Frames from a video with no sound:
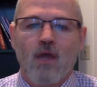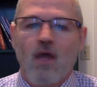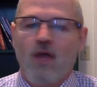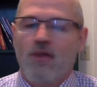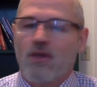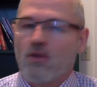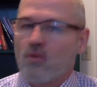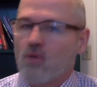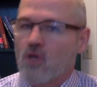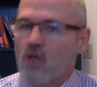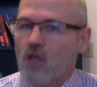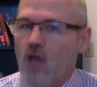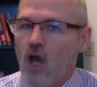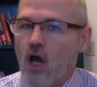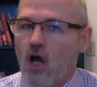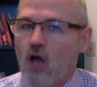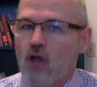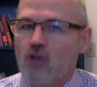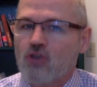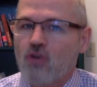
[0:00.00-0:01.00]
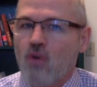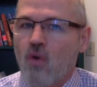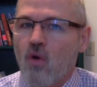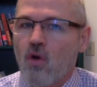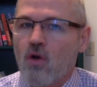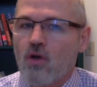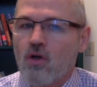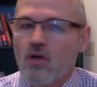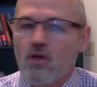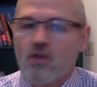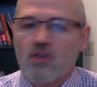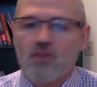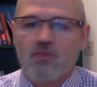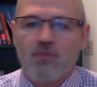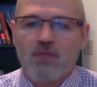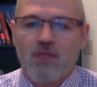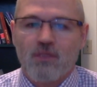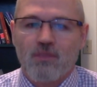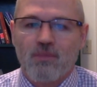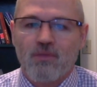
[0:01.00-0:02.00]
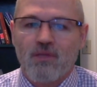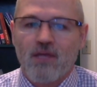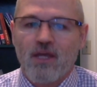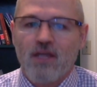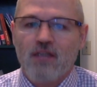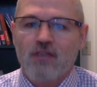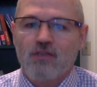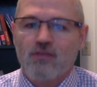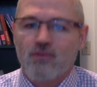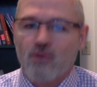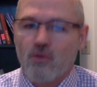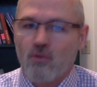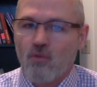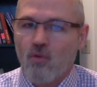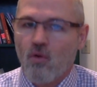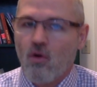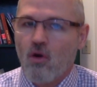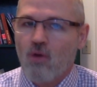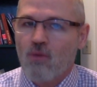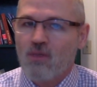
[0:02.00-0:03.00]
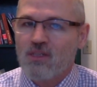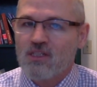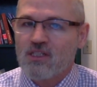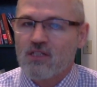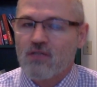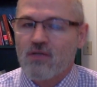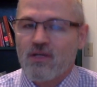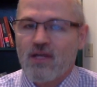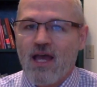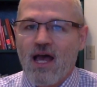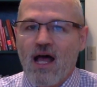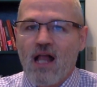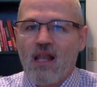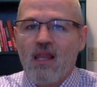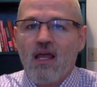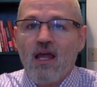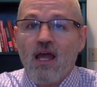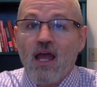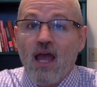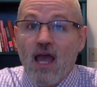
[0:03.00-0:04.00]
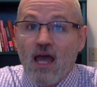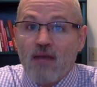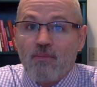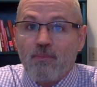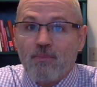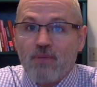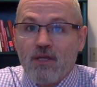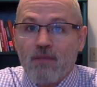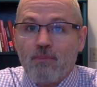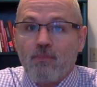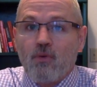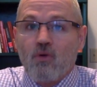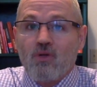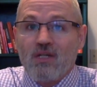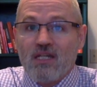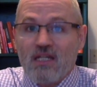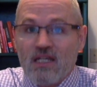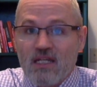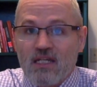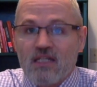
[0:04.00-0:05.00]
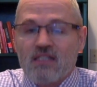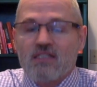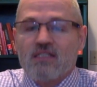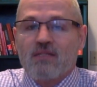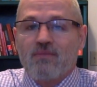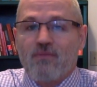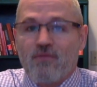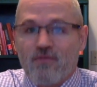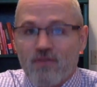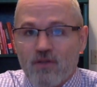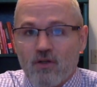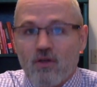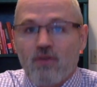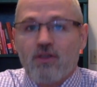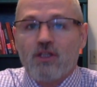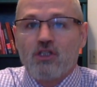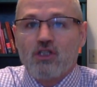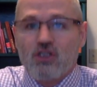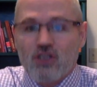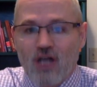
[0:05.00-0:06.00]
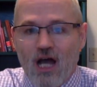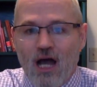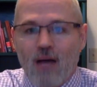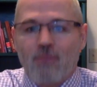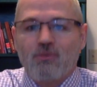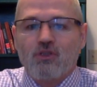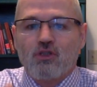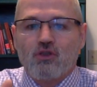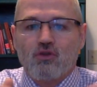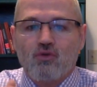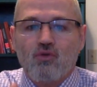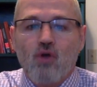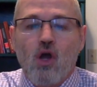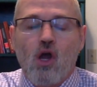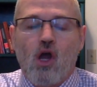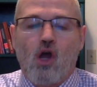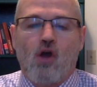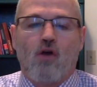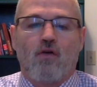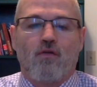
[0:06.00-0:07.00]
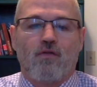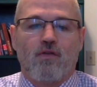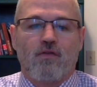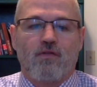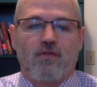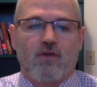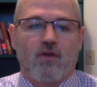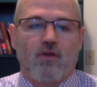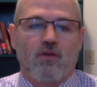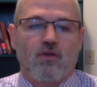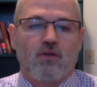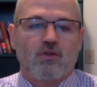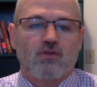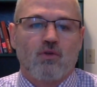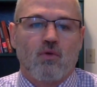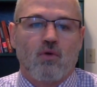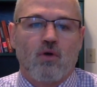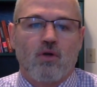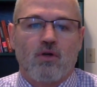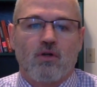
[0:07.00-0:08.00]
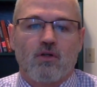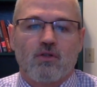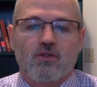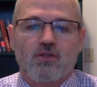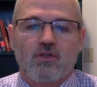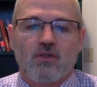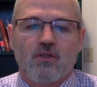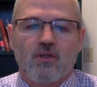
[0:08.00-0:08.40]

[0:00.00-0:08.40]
There were large orders being placed for war materiel, and people needed to fill the jobs to fulfill those orders.